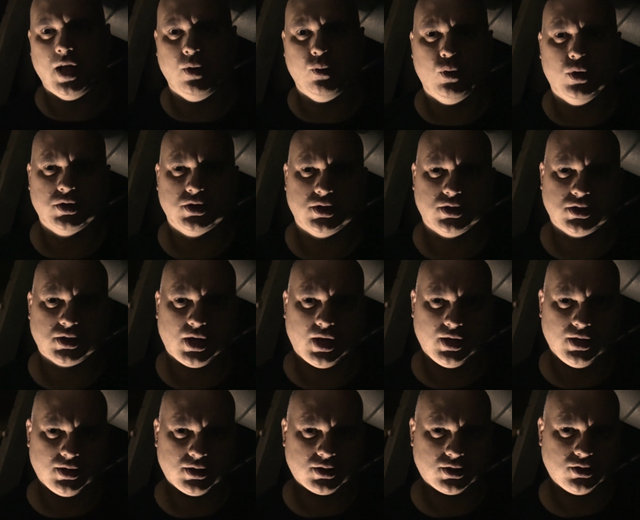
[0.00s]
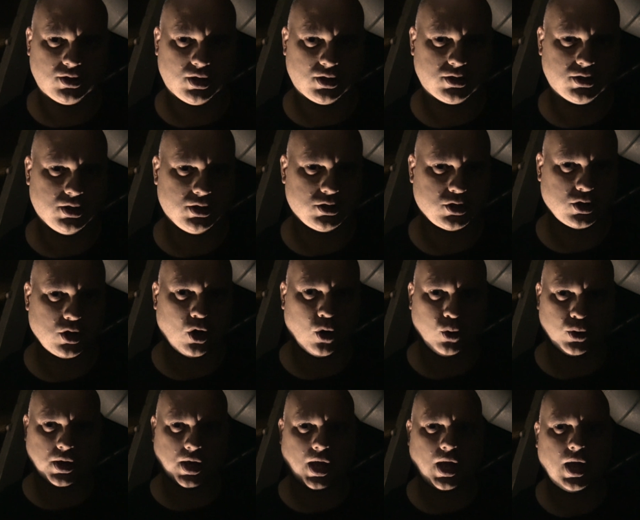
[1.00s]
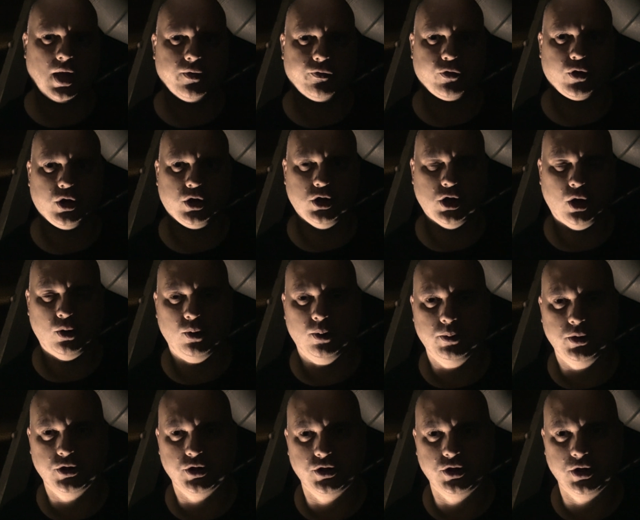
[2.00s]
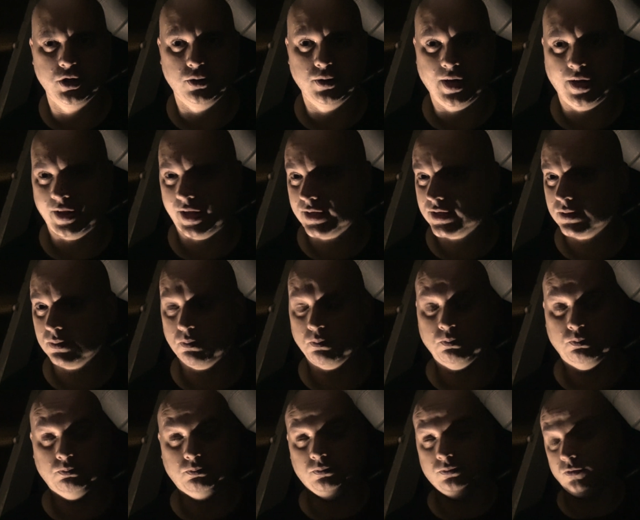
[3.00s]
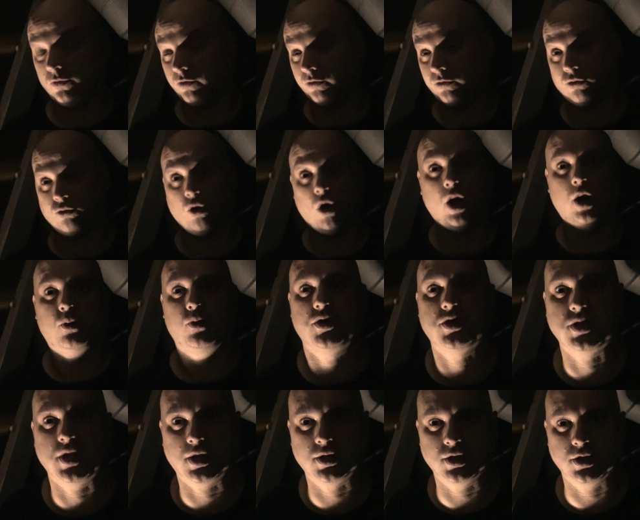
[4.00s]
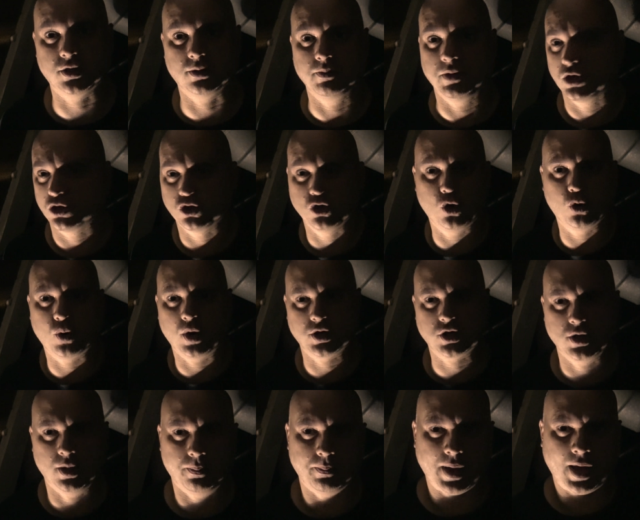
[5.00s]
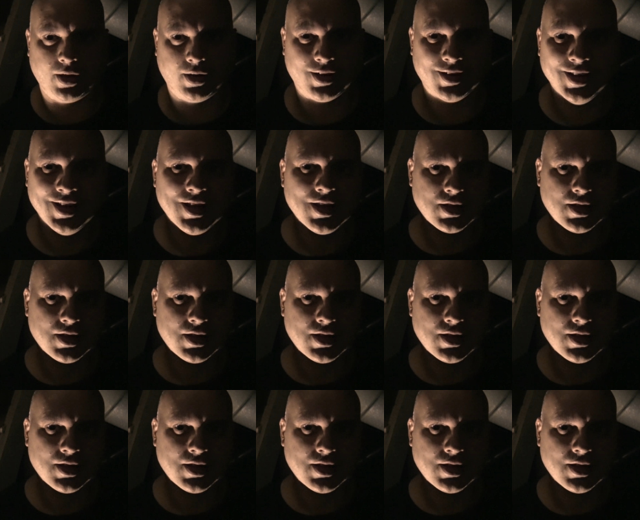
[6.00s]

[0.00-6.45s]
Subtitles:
and what society suggests is okay for a young woman to do. Now that's fraught with sexism, there's no question about it.